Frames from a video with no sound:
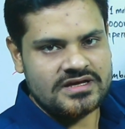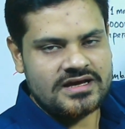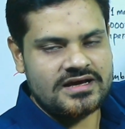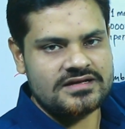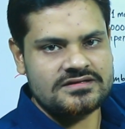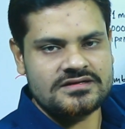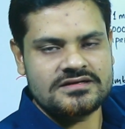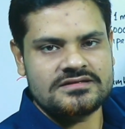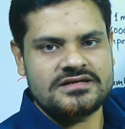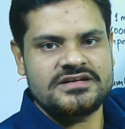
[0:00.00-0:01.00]
and
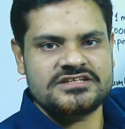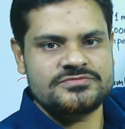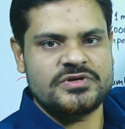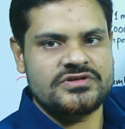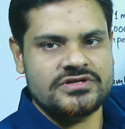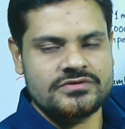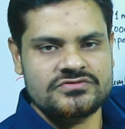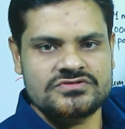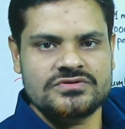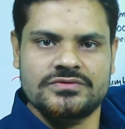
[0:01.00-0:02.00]
the next
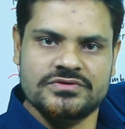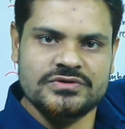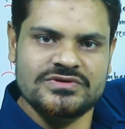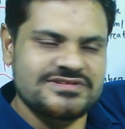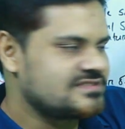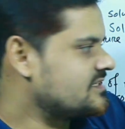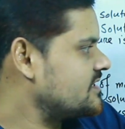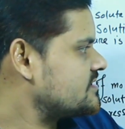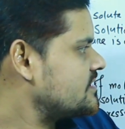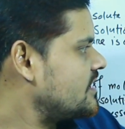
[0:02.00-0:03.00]
videos we will
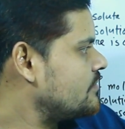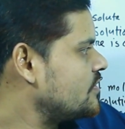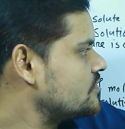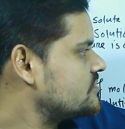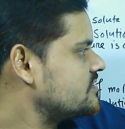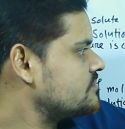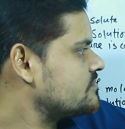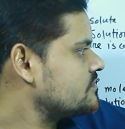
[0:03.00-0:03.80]
discuss about